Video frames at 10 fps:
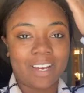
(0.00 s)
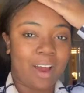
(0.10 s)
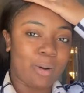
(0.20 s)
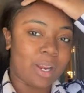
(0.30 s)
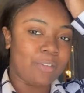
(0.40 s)

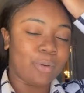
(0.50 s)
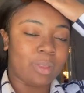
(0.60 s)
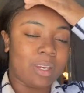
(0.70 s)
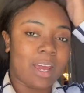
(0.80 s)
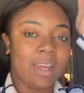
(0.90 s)
got ready for
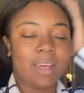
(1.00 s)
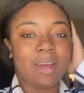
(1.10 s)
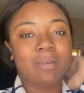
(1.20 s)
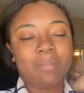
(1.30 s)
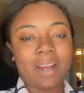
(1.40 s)
the day
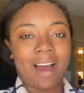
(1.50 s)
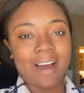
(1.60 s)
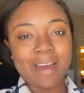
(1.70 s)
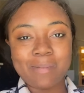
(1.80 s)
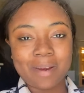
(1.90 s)
yet, but
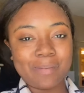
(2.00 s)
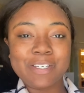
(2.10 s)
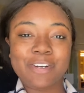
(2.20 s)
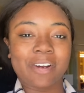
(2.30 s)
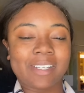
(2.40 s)
hi, my name is
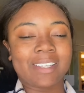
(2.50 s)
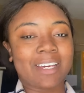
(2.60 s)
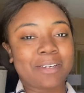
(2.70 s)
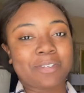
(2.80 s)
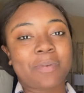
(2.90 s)
Charlie.
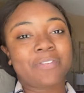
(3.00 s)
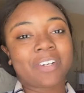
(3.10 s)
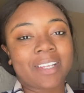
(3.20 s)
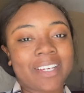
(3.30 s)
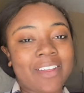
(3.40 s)
Thank you so much for
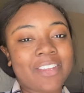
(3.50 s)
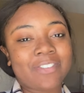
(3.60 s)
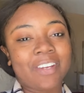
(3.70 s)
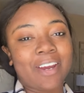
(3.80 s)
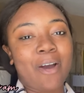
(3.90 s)
clicking on this
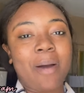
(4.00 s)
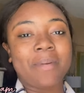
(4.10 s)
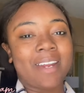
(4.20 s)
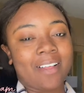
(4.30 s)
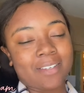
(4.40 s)
video. I'm
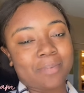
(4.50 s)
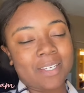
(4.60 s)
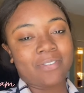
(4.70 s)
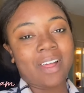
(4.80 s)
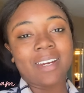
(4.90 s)
a
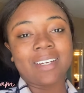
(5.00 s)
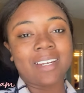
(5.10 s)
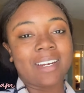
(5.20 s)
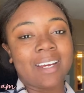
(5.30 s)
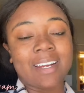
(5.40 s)
Dallas-based flight
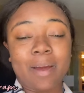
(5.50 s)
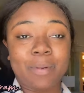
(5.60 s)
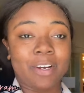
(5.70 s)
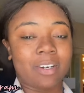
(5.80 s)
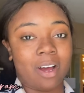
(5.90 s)
attendant and I'm
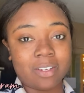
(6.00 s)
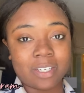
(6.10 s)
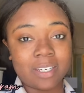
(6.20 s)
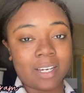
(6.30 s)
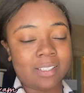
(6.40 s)
here in
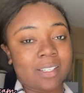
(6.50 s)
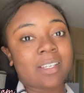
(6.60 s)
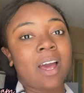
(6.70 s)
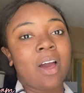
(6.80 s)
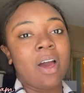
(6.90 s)
Austin, Texas
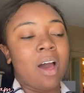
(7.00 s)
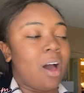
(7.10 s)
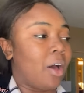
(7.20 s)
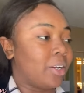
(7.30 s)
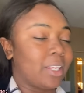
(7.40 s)

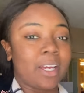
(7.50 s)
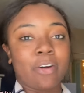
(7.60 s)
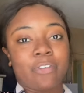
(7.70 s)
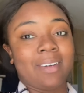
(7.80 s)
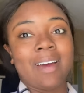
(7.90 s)
on a
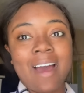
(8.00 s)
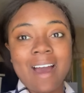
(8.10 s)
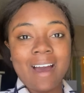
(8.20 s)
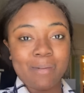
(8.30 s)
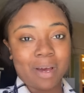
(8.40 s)
layover.
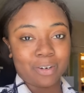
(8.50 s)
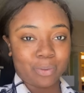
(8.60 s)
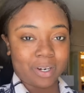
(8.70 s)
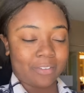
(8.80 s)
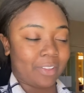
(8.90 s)
I'm about to
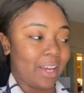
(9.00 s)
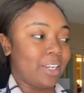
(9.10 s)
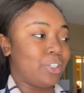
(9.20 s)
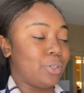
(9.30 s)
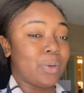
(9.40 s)
work a
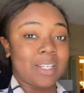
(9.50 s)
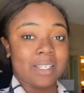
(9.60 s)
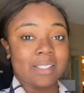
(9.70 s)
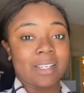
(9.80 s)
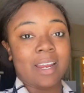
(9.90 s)
flight to
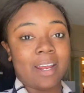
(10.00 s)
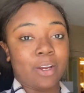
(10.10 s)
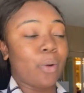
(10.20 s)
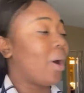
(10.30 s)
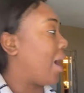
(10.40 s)

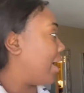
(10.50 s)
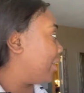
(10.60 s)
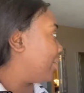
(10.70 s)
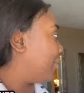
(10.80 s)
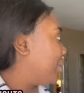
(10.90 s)
Cincinnati,
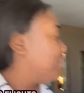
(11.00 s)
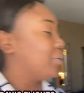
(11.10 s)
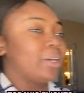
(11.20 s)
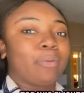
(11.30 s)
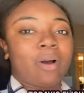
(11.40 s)
Ohio. If you
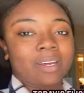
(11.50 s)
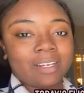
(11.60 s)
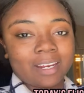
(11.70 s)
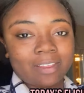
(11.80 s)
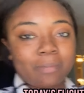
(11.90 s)
hear Walking
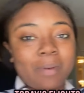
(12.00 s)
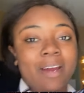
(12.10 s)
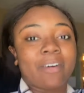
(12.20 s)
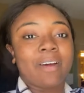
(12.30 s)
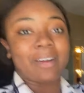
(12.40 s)
Dead in the
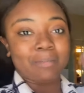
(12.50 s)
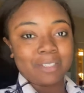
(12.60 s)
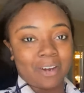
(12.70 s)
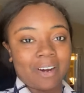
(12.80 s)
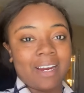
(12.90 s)
background, I'm
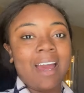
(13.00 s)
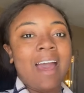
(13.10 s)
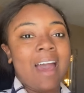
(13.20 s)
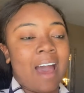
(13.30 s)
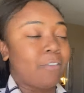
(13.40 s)
sorry. I
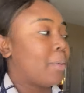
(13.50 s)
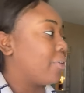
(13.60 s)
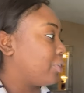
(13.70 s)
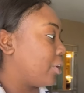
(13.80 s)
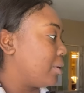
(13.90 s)
have
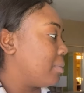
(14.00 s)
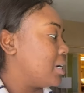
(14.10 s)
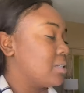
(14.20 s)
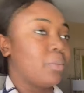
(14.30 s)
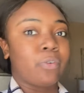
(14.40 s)
about thirty
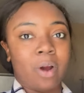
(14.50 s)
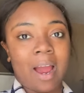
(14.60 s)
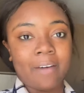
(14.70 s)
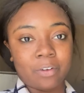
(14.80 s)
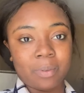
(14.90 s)
minutes before I
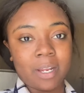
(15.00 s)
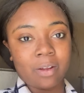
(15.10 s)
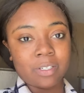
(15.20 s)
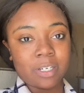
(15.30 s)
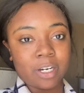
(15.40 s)
have to be
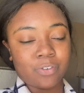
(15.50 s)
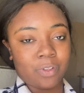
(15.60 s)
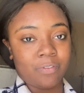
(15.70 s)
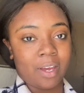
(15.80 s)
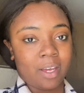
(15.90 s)
downstairs for
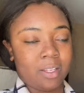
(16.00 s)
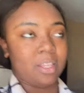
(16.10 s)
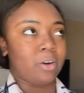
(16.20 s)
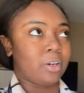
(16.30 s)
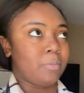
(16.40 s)
the van.
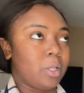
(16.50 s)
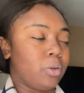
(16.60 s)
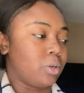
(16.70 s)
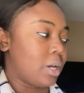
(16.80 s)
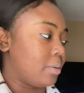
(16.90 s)
That'll give me a
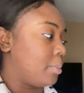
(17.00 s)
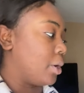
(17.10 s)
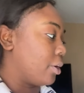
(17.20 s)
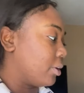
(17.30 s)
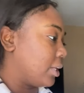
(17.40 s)
little time to be
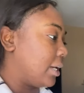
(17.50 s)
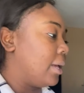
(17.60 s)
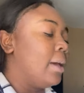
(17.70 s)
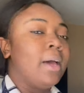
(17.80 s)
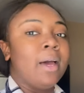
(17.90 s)
early,
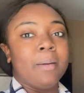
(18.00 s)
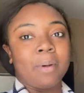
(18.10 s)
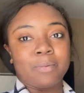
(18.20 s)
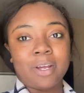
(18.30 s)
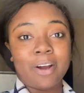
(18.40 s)
but
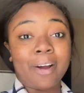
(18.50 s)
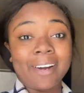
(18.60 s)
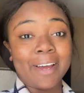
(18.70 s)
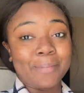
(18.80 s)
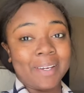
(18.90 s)
I'm trying to hurry
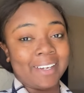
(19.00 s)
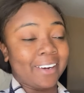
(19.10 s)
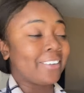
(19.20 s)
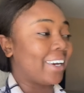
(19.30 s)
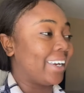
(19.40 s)
up and get
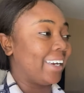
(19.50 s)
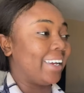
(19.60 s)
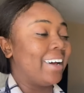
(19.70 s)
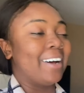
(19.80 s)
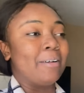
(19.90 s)
ready.
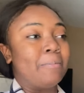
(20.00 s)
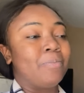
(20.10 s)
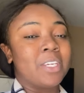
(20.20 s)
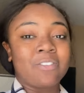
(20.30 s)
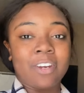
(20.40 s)
Um,
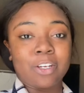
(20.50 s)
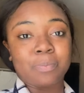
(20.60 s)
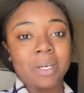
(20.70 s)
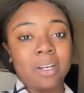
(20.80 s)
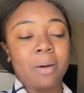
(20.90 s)
this video is
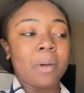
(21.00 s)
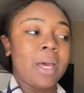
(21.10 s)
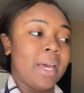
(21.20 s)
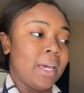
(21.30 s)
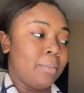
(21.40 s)
picking up
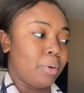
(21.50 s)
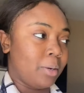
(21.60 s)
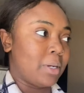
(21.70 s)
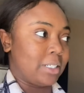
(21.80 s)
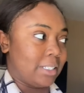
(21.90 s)
pretty
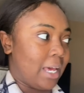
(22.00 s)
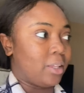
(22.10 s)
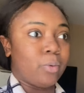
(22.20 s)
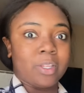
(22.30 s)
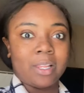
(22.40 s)
much exactly
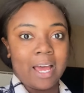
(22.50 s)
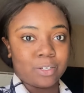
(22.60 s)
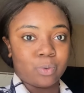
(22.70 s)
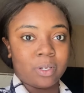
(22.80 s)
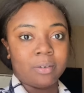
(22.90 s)
where the last
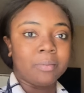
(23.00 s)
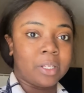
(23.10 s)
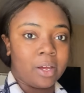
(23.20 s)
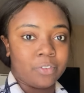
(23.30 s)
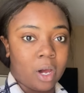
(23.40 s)
one
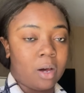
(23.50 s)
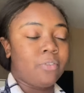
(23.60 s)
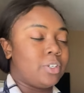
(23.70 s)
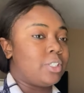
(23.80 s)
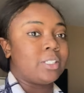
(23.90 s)
left off.
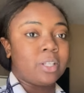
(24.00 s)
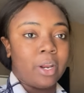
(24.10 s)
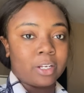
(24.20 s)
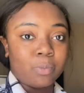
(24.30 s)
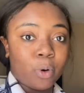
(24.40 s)
It's just the
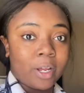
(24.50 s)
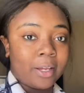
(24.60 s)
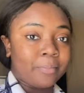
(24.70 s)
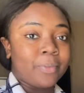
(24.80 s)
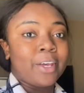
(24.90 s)
next
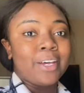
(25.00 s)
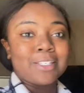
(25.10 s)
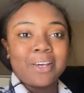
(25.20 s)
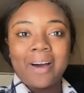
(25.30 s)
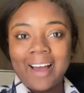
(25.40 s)
morning.
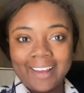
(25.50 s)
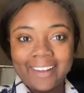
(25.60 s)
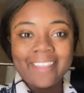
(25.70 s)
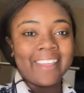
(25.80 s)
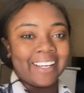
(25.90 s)
So hi,
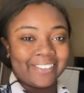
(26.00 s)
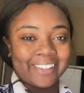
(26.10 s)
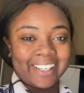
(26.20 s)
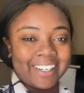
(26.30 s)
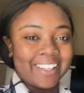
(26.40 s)
thanks for
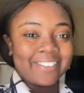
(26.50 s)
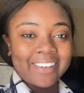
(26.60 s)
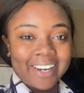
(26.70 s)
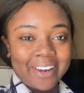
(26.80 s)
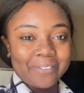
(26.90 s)
clicking on this
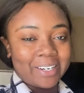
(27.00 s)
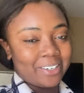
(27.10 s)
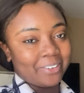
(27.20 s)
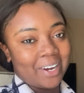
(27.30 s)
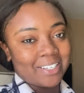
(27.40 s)
video. Make sure
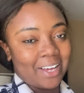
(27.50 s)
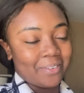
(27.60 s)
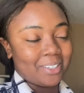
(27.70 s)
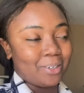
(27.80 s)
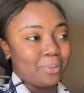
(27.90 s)
you watch that
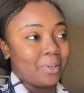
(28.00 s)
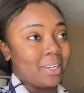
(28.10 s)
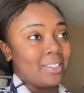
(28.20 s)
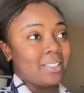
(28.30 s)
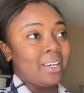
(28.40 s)
one too,
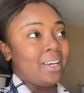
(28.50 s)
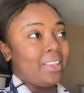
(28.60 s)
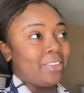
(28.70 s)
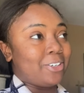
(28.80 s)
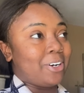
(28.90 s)
because
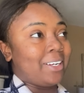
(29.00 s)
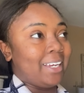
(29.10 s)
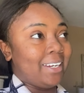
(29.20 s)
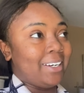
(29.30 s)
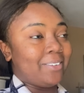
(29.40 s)
the journey
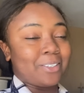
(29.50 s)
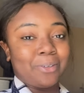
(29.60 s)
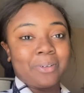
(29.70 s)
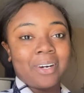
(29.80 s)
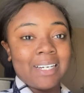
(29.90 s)
getting here was a
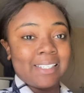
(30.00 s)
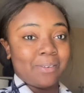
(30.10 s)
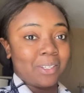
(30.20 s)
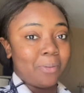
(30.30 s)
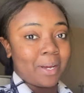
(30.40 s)
little crazy
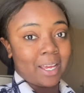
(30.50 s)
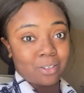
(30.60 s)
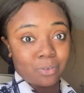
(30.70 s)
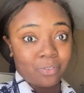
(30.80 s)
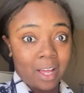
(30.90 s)
with all my
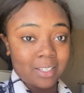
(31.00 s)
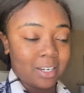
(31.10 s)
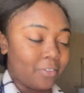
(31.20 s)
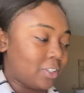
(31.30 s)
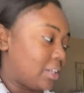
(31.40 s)
canceled flights and
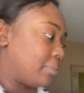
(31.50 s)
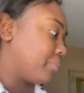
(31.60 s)
everything.